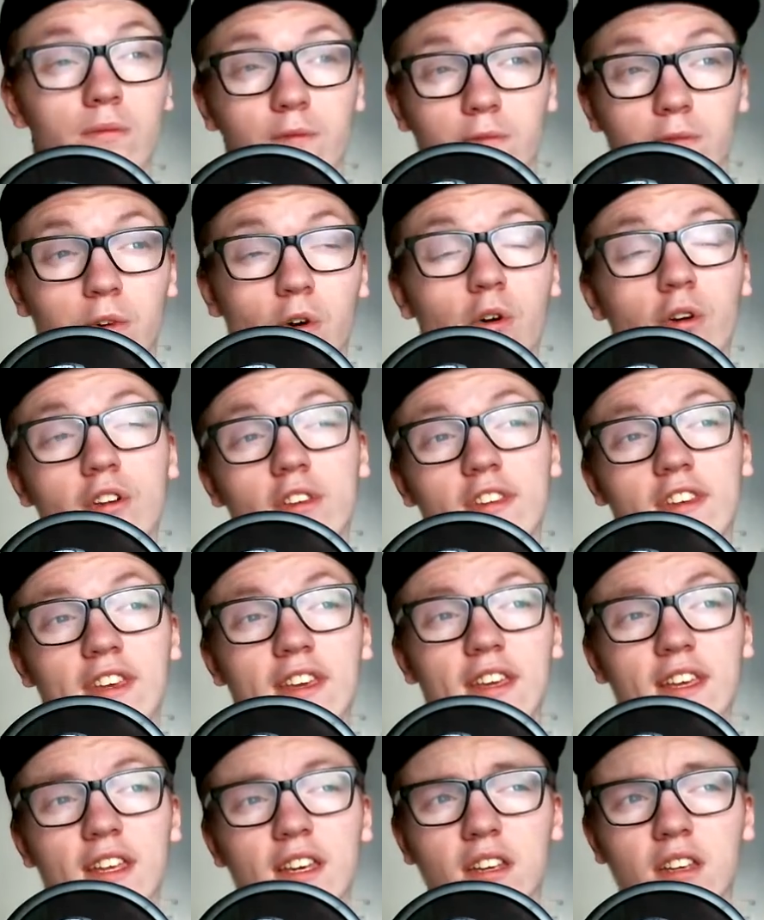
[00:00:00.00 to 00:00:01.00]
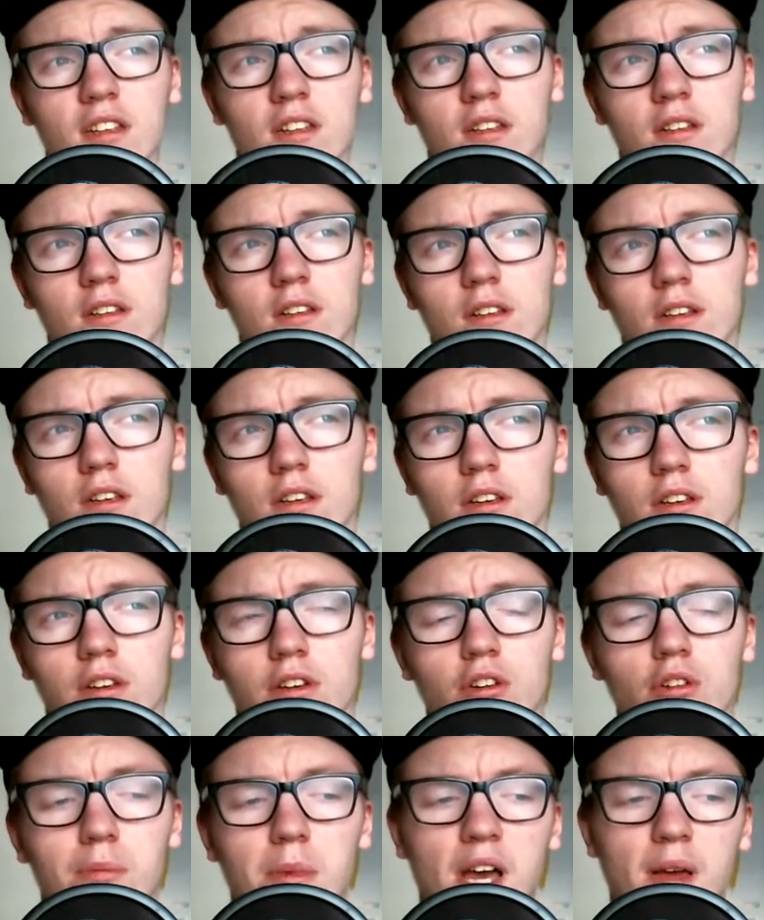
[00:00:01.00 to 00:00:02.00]
14
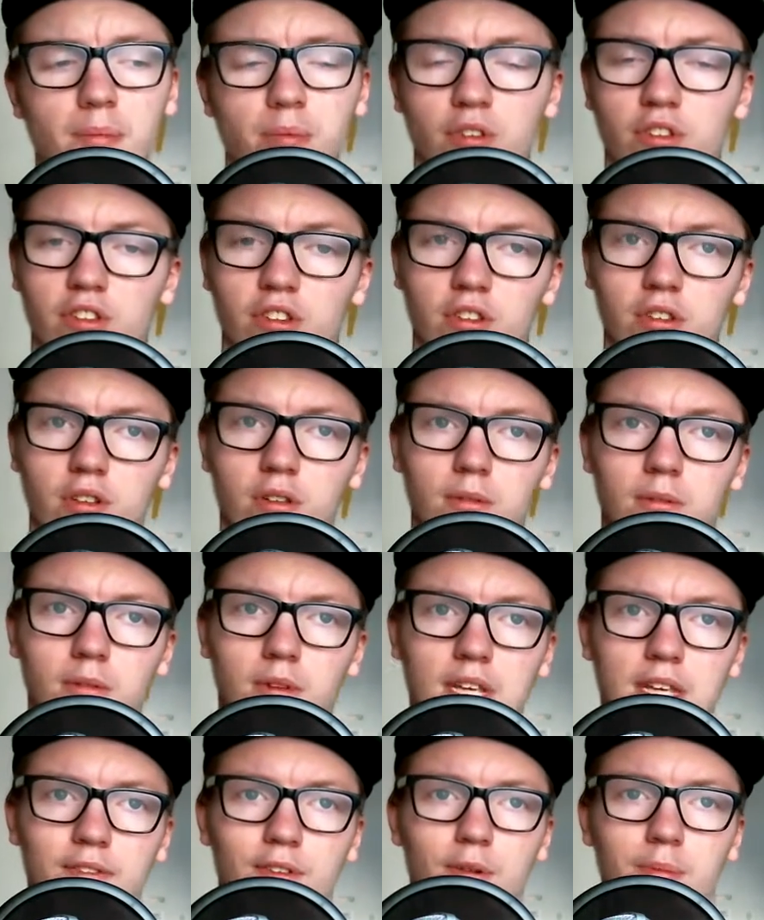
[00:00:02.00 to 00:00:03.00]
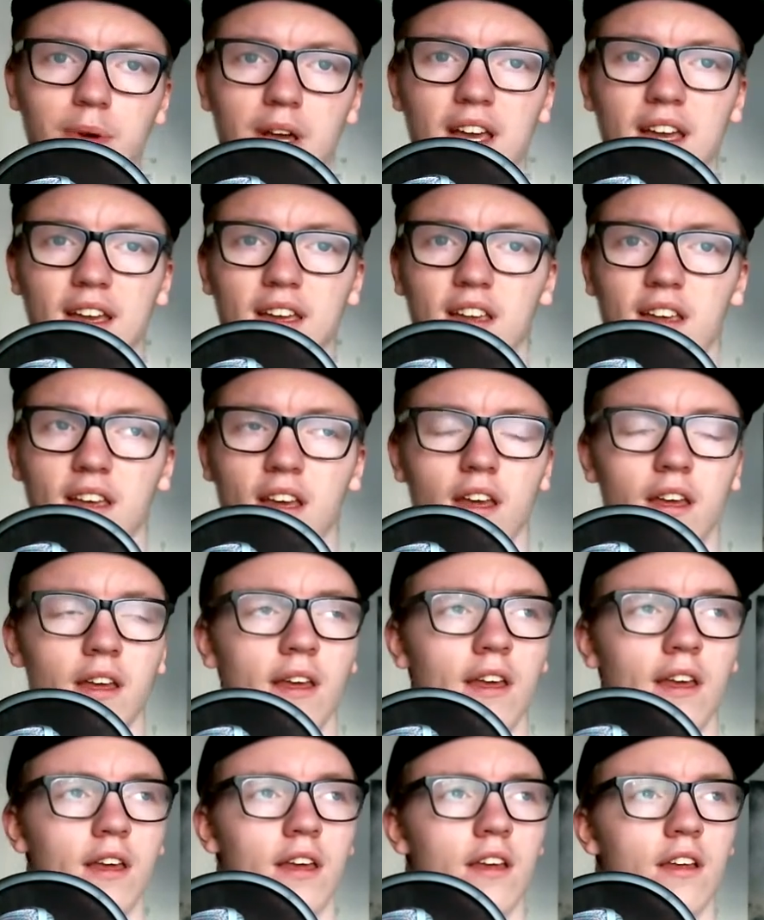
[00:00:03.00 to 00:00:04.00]
new maps. If you pay
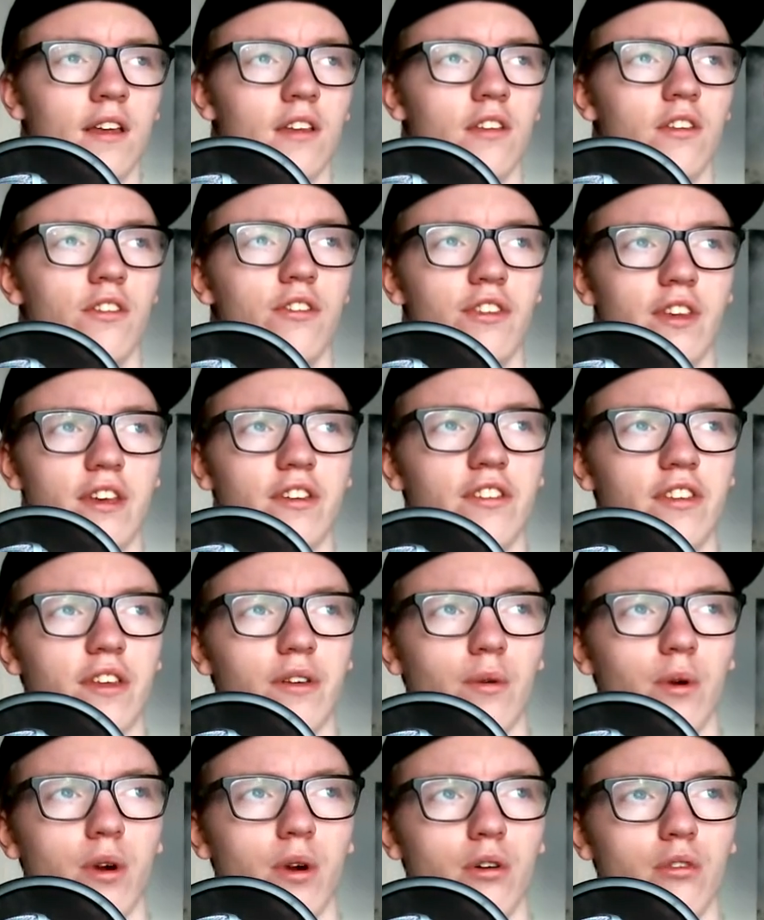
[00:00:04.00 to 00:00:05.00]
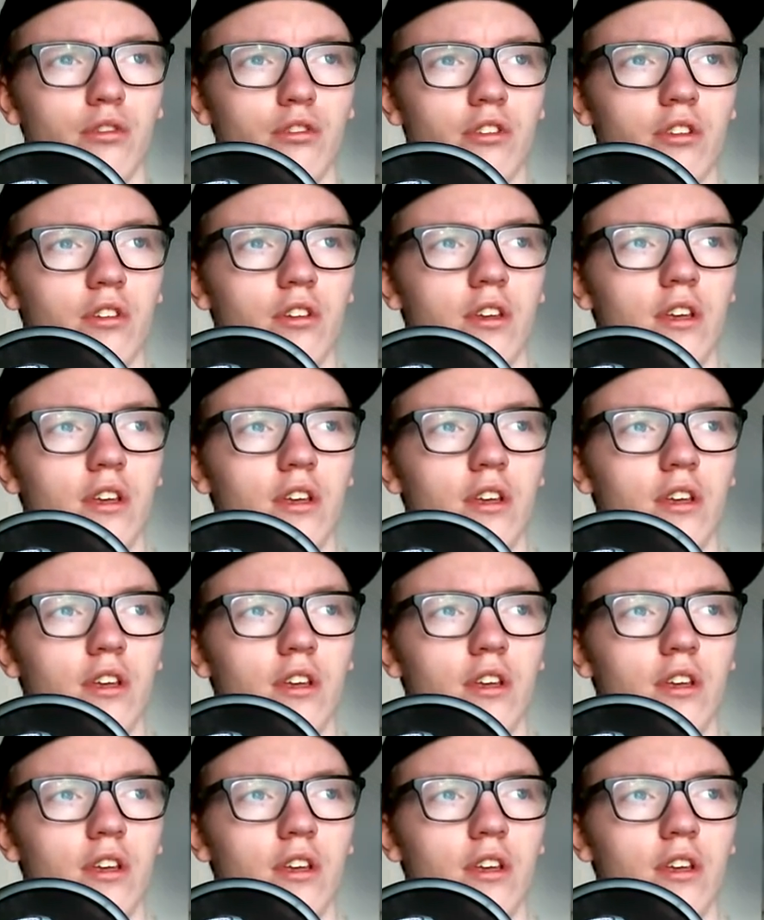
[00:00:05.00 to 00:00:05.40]
60 euros,